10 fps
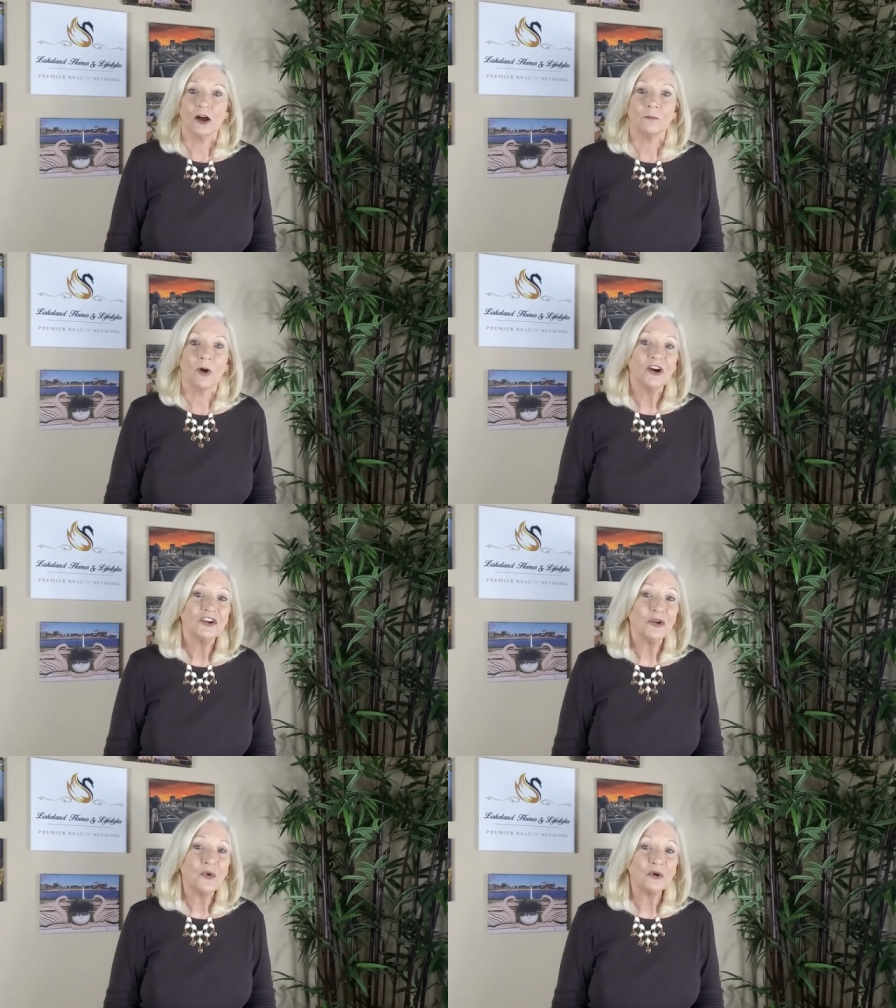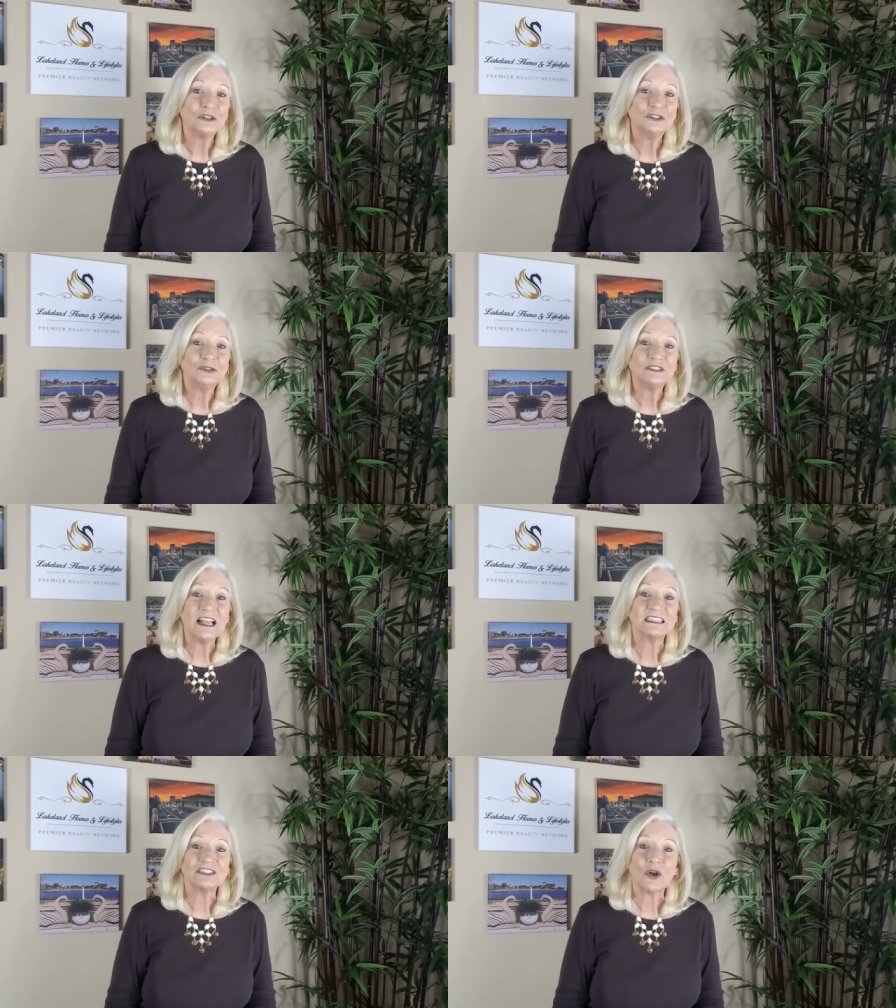Barn doors, used
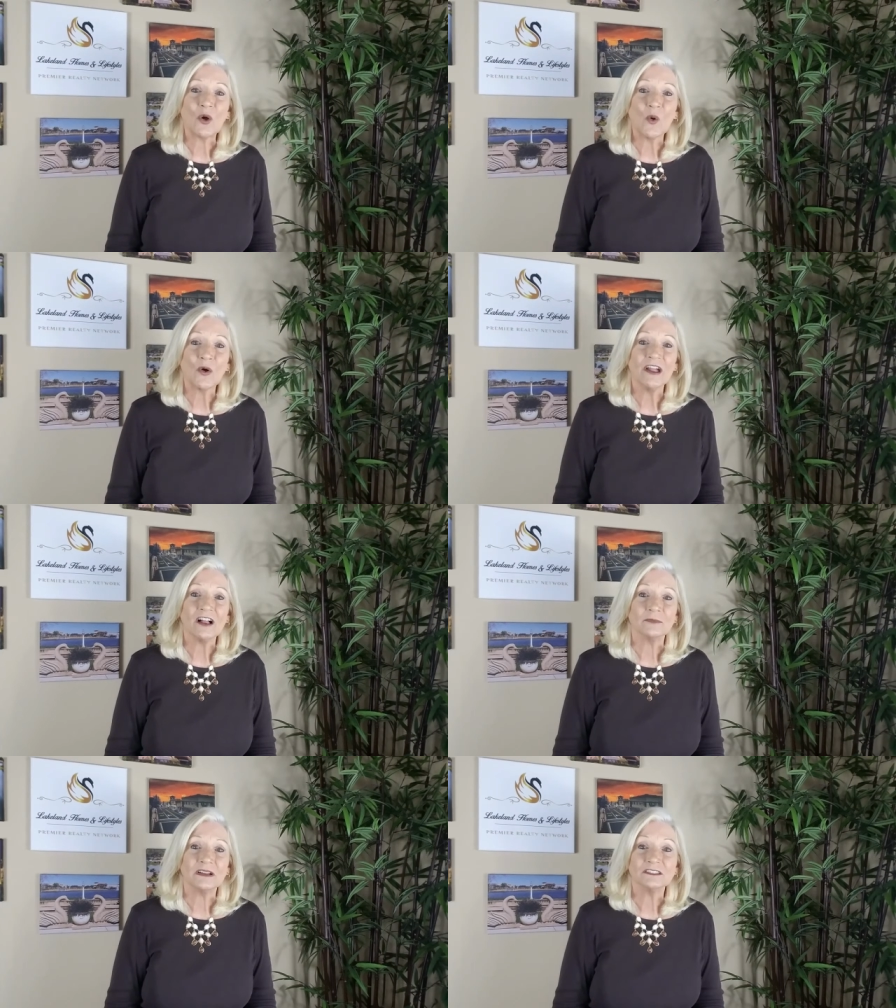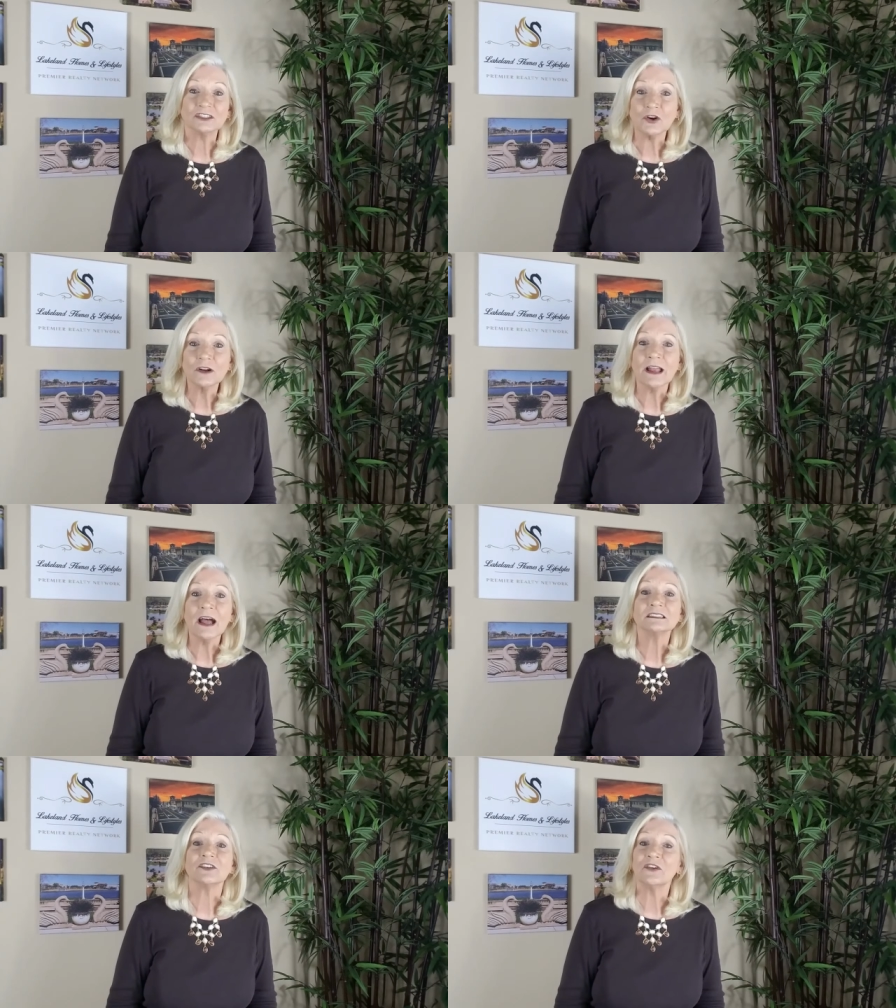as a decor element, started
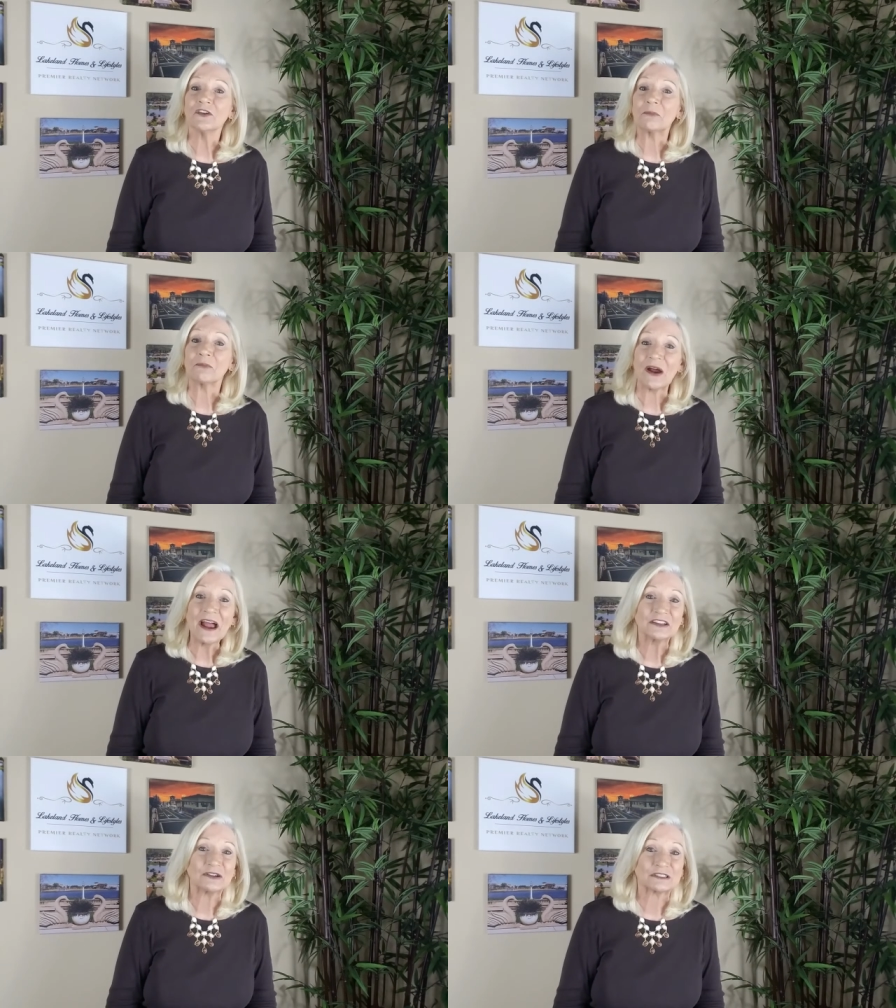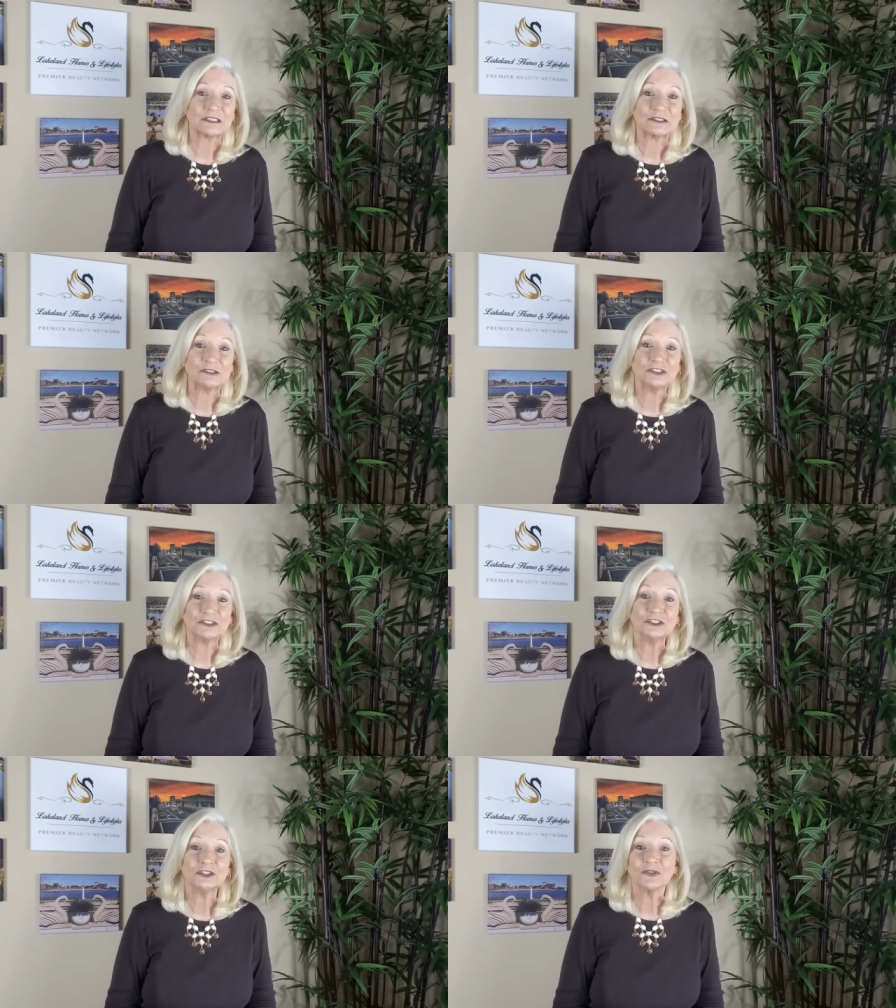out as a very practical
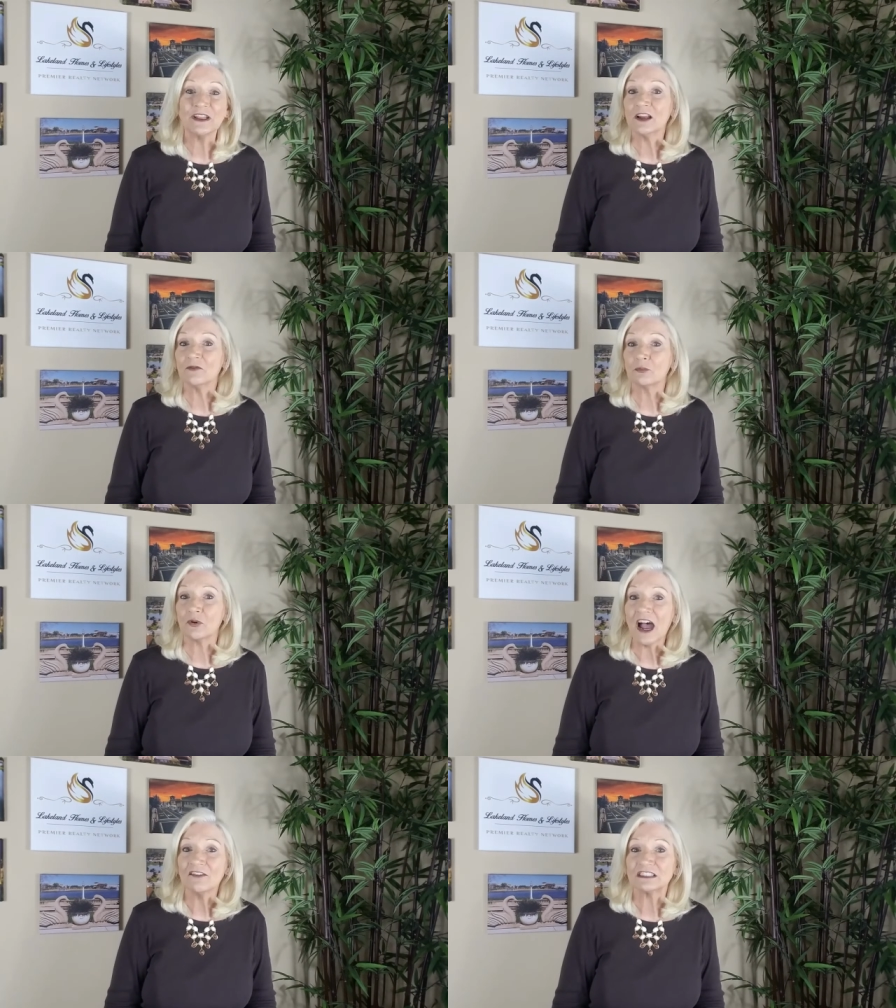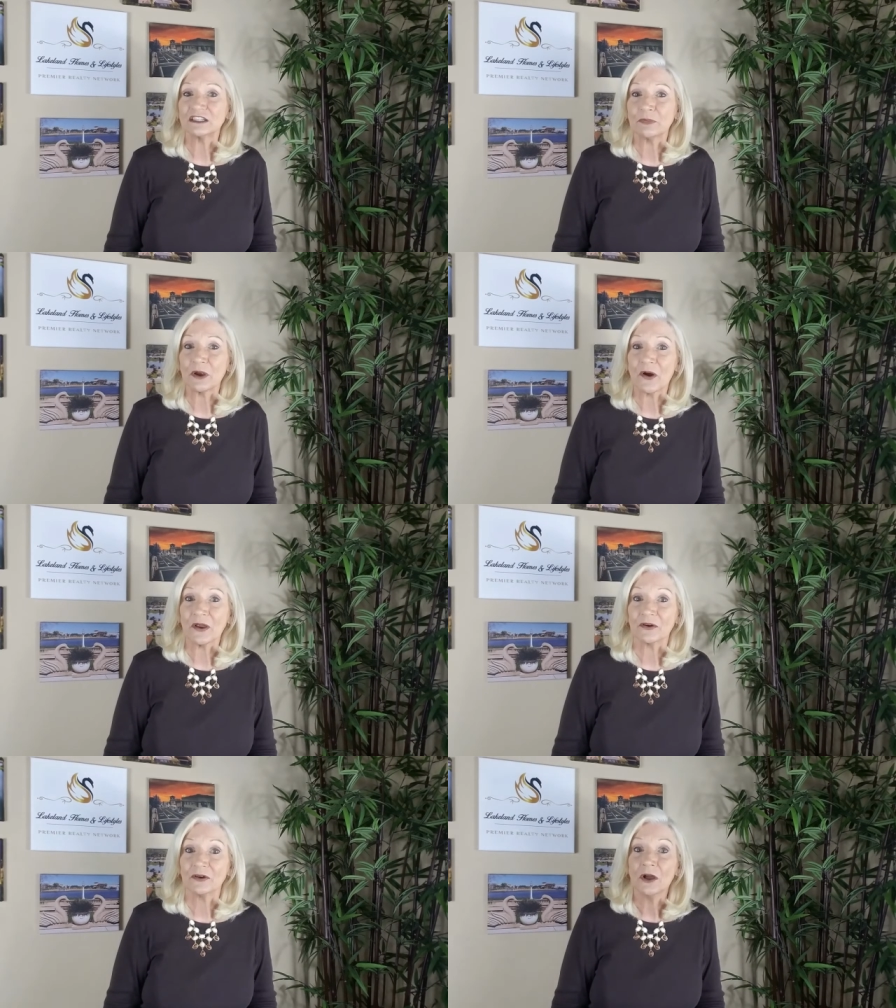solution to create a privacy
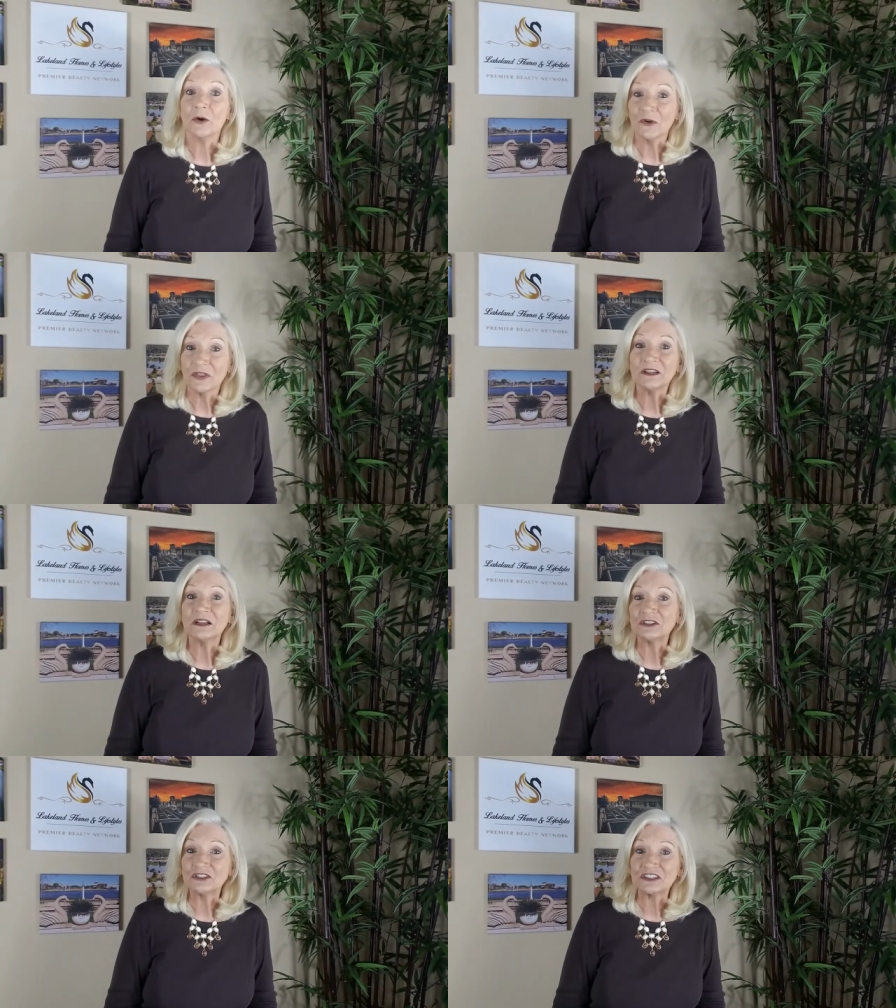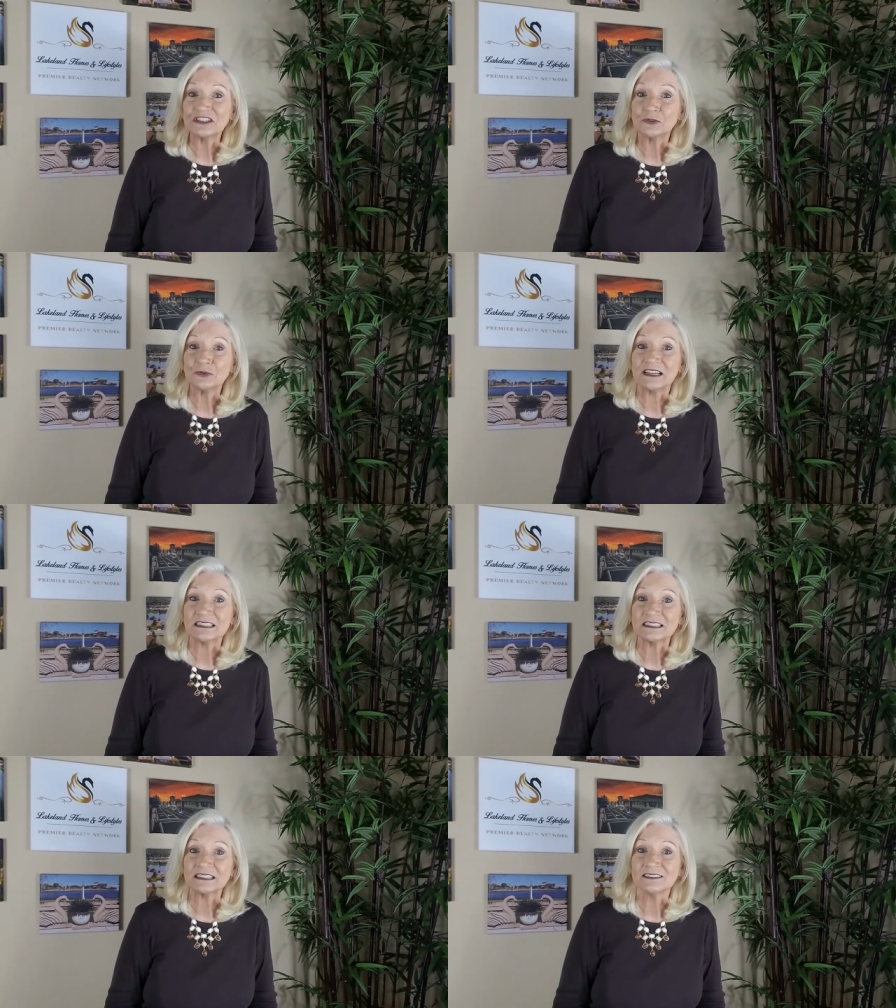barrier with an interesting
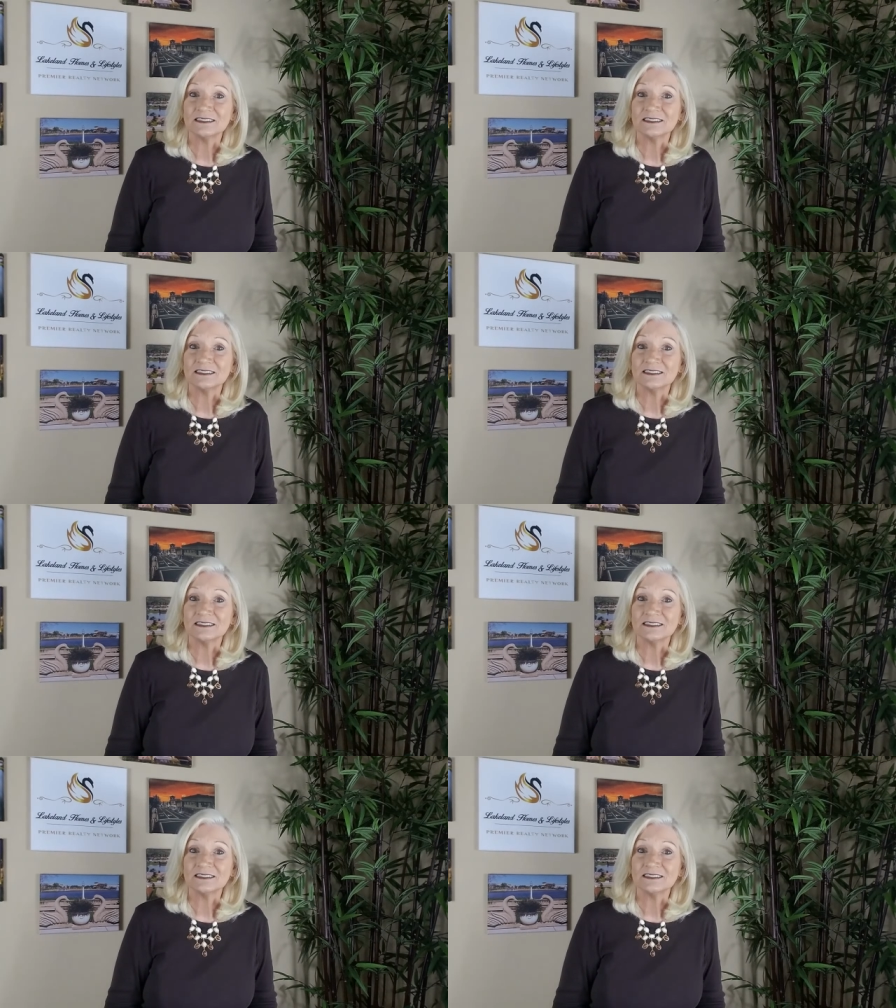twist.